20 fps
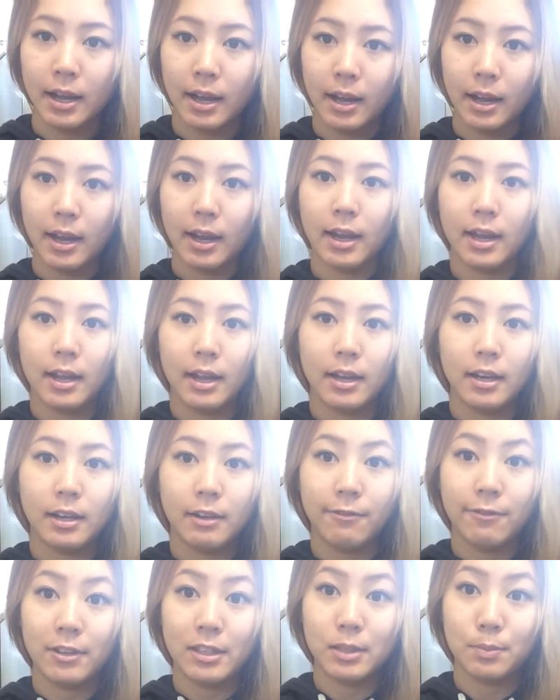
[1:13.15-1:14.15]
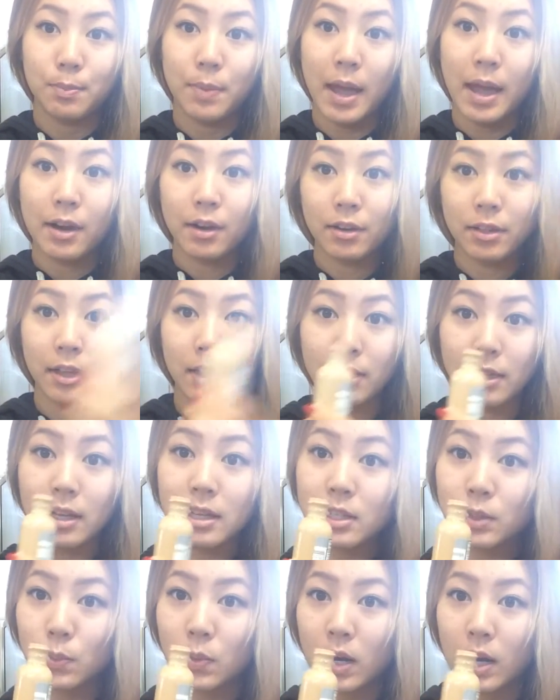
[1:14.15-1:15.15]
And if it's better than
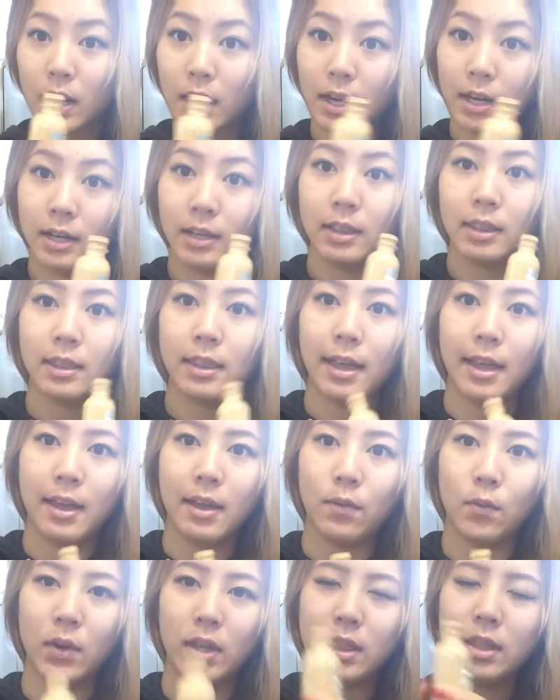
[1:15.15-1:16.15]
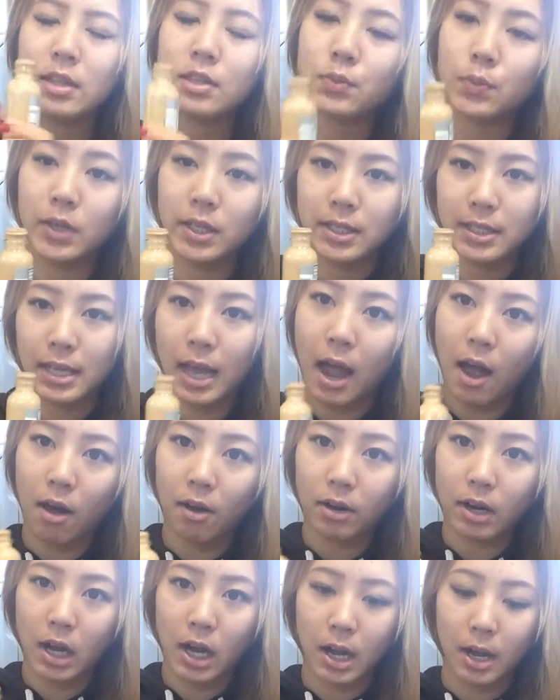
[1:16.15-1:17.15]
this one, then when this runs
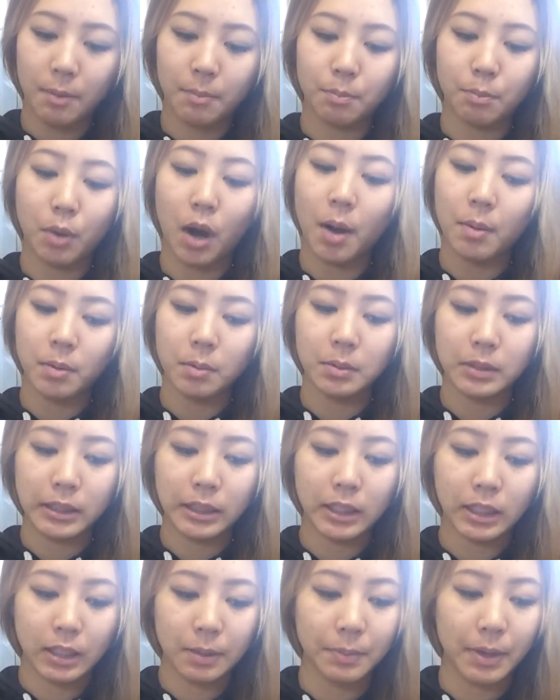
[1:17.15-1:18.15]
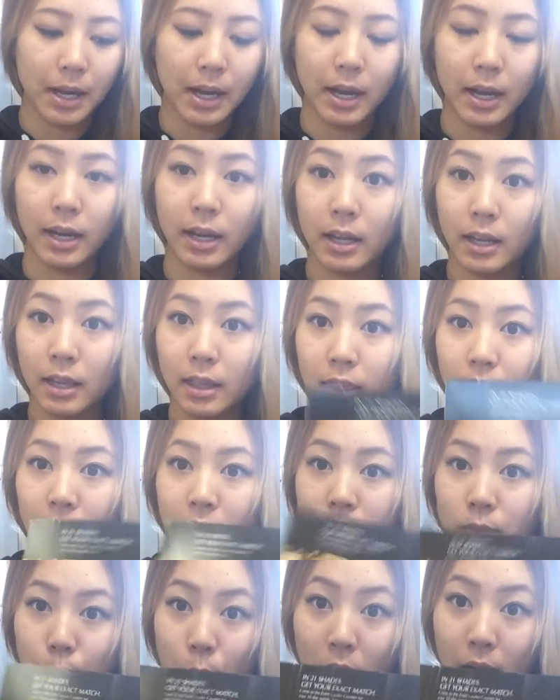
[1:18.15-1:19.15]
out, I'm probably gonna buy
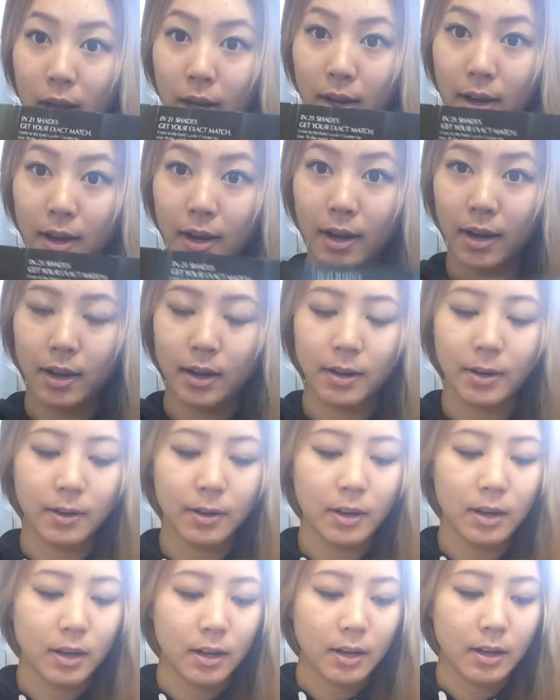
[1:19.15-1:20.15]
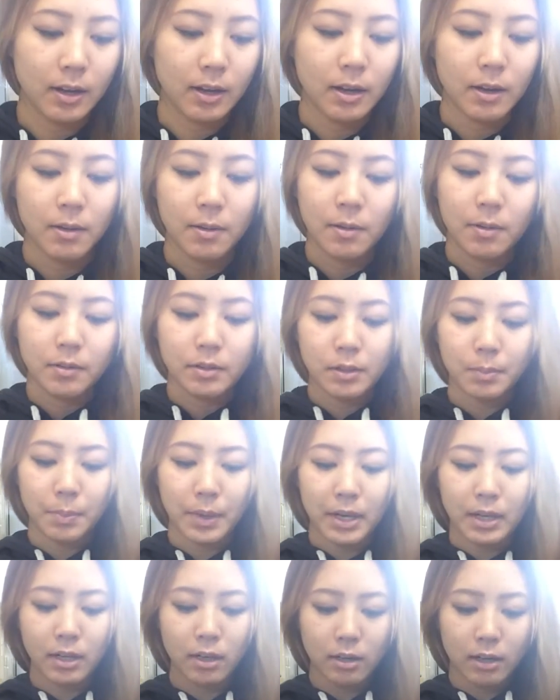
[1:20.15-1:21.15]
this one,
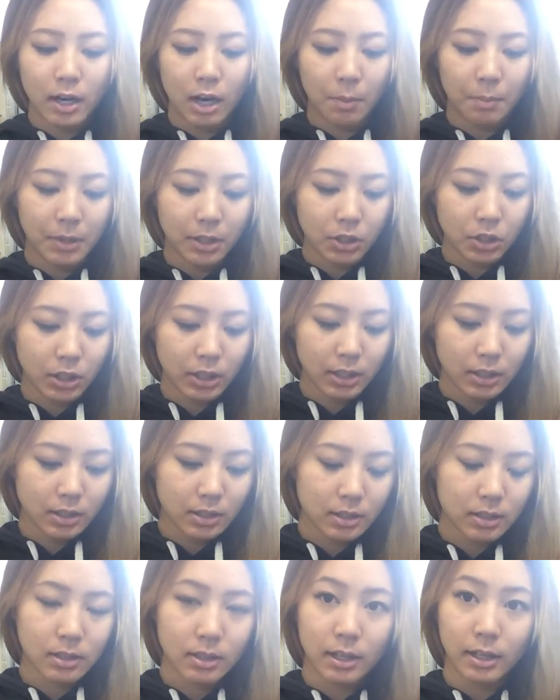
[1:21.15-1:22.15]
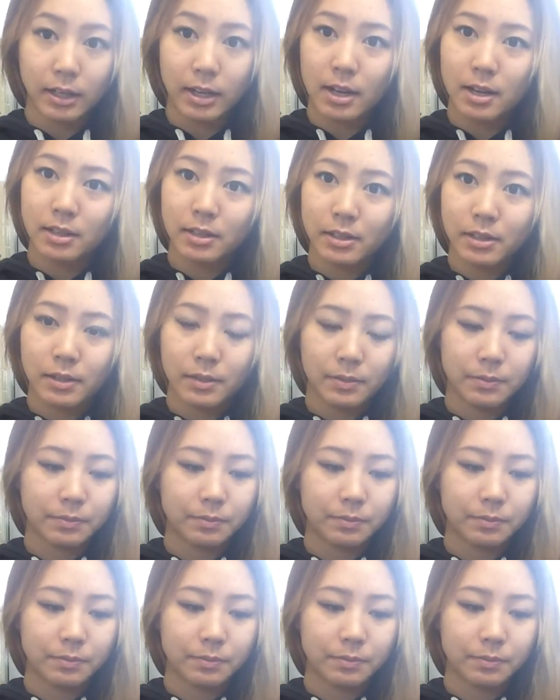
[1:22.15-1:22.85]
depending on how much it is, I guess.